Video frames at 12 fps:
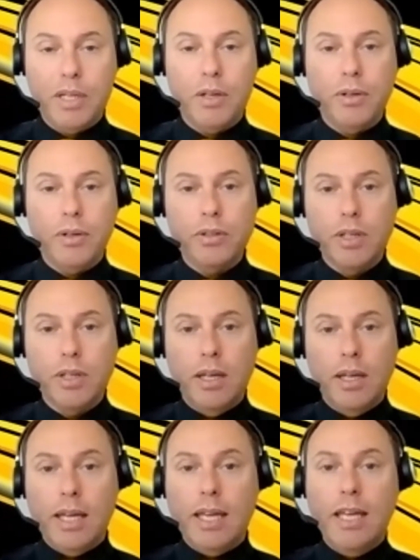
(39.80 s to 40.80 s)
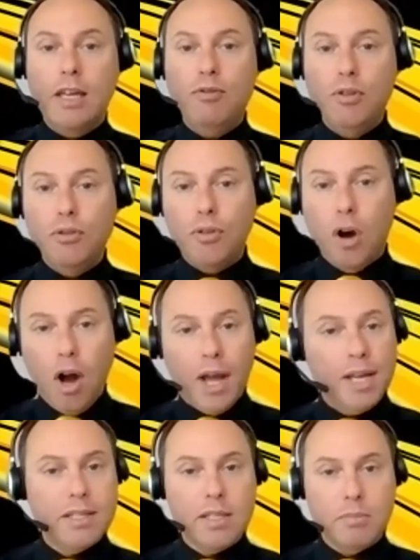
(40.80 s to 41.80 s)
Because if you've
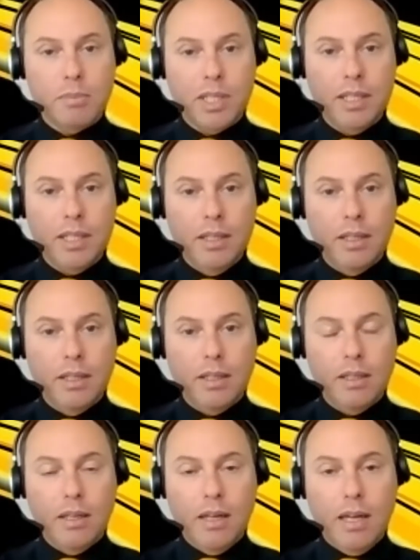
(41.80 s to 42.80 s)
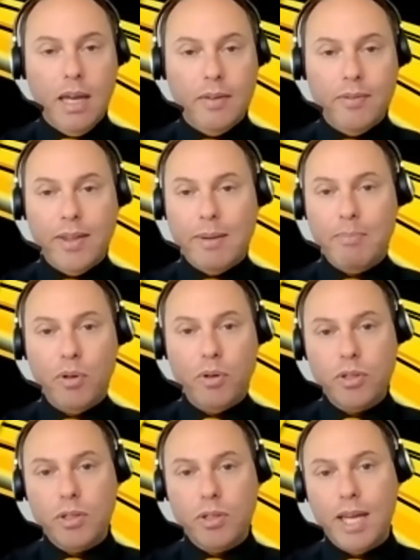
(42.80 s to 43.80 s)
hired somebody and that
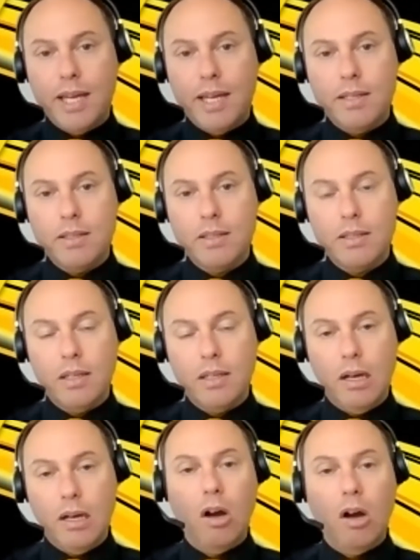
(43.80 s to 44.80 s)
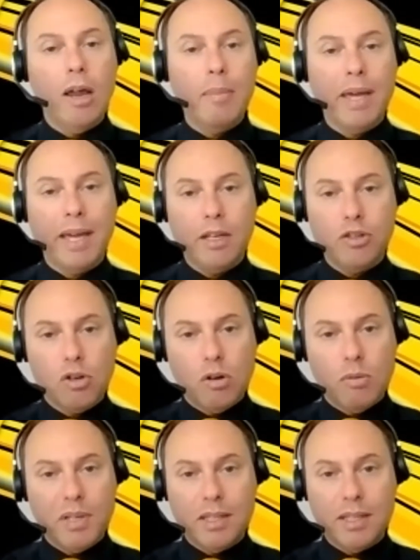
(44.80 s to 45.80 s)
person has a higher paying
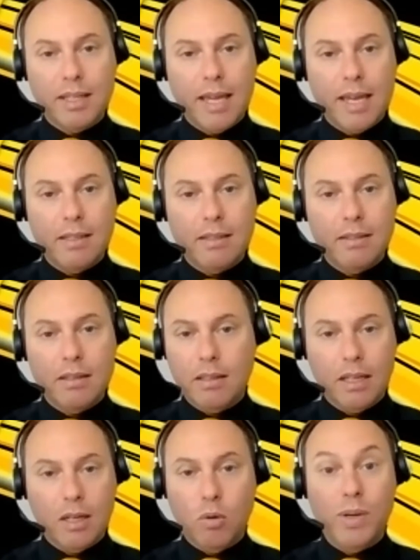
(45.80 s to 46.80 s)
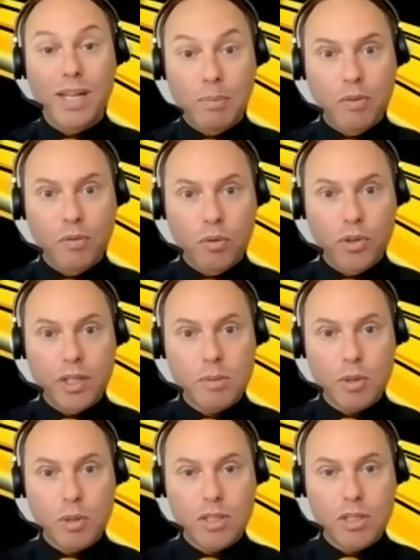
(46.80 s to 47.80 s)
job and at the end, like a week before they're
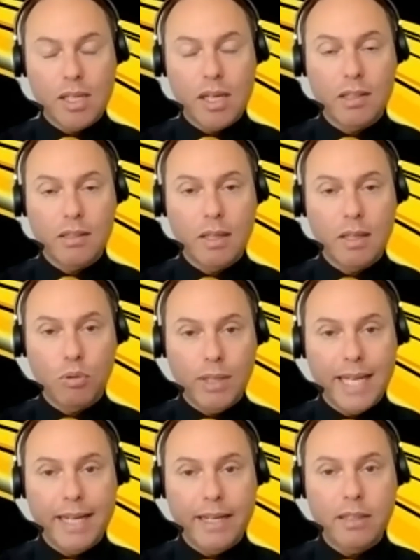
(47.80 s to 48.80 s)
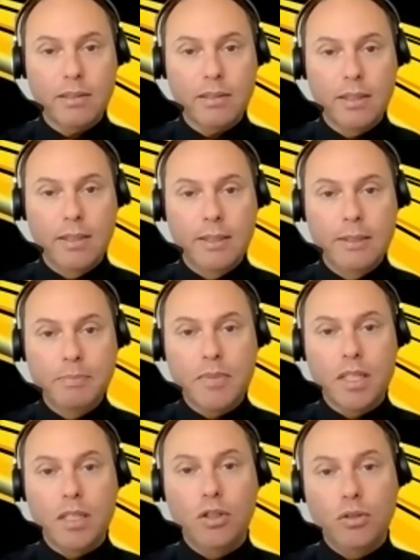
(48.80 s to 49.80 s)
supposed to start, they pull out,
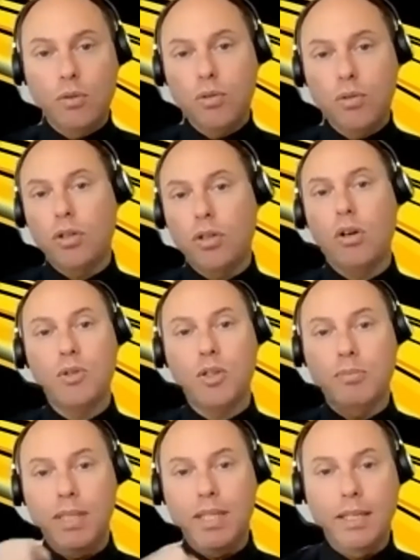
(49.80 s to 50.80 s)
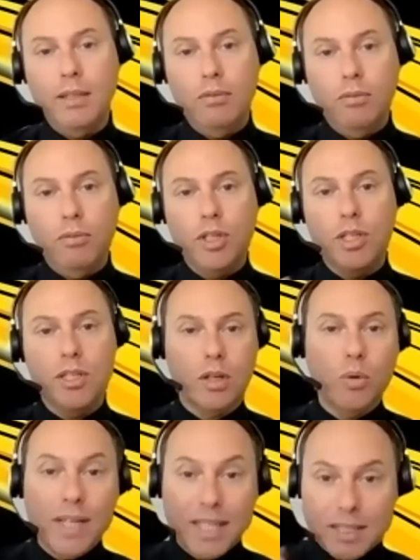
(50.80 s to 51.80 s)
you've also got option B, which is a
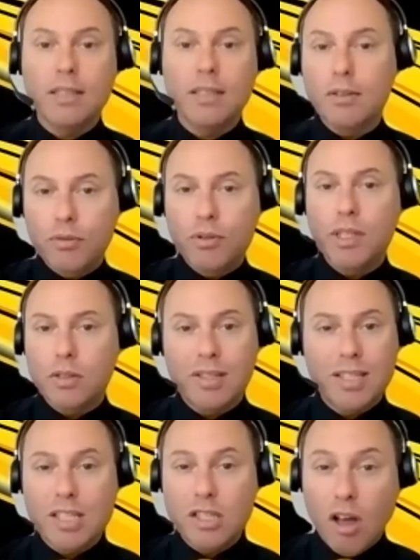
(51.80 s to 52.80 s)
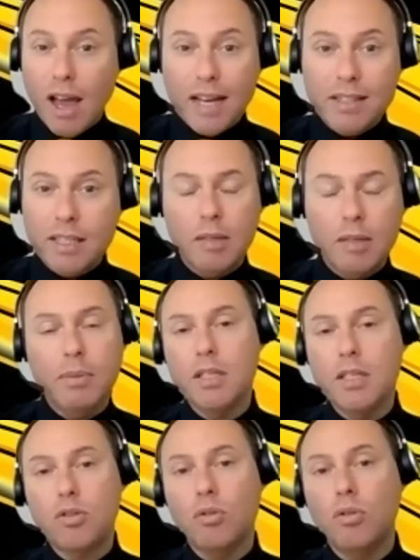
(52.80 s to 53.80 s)
quick delivery to site that can be
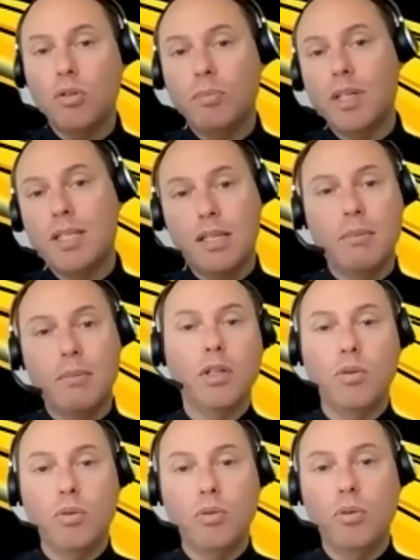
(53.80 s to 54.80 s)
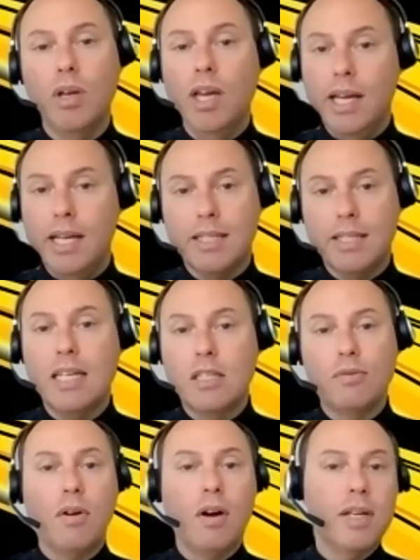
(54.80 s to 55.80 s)
installed by somebody who is
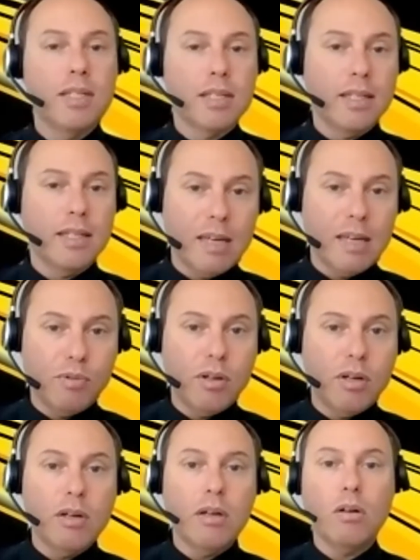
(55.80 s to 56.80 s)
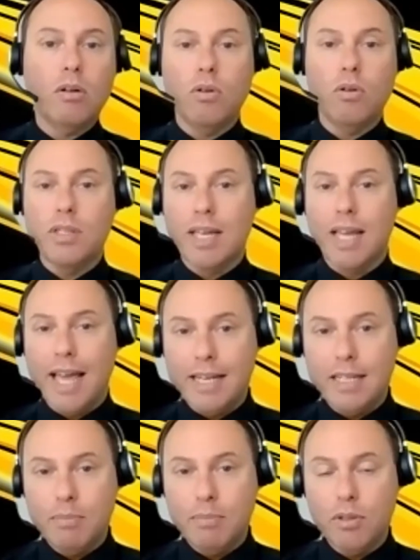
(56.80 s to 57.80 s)
classified as a laborer or as a
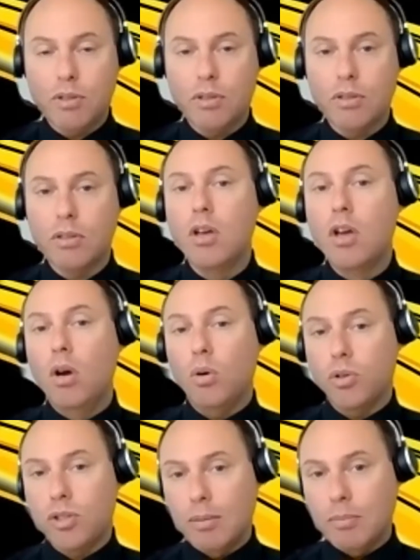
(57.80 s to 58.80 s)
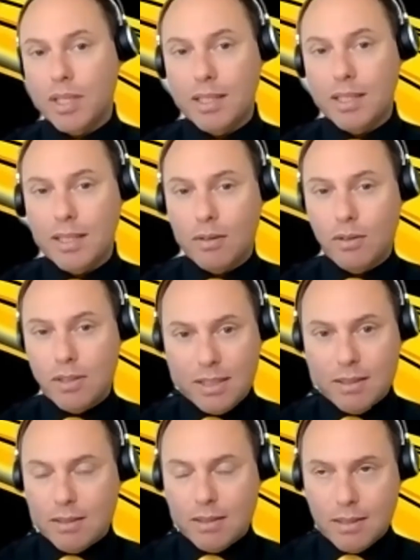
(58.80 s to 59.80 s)
handy person or somebody that
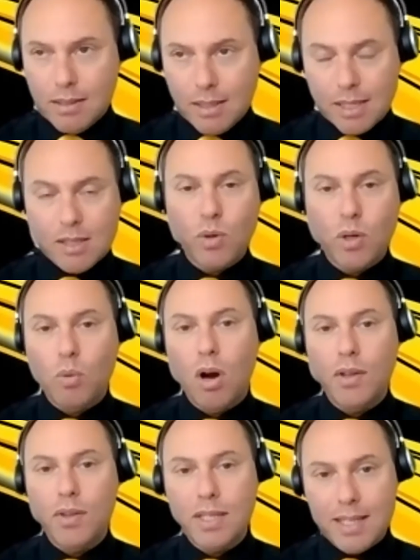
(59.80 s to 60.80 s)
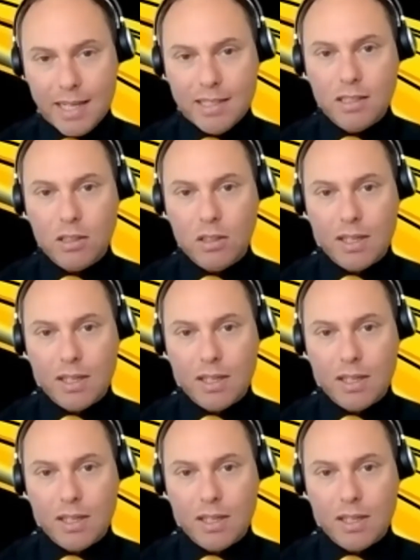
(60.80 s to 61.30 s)
doesn't require the technical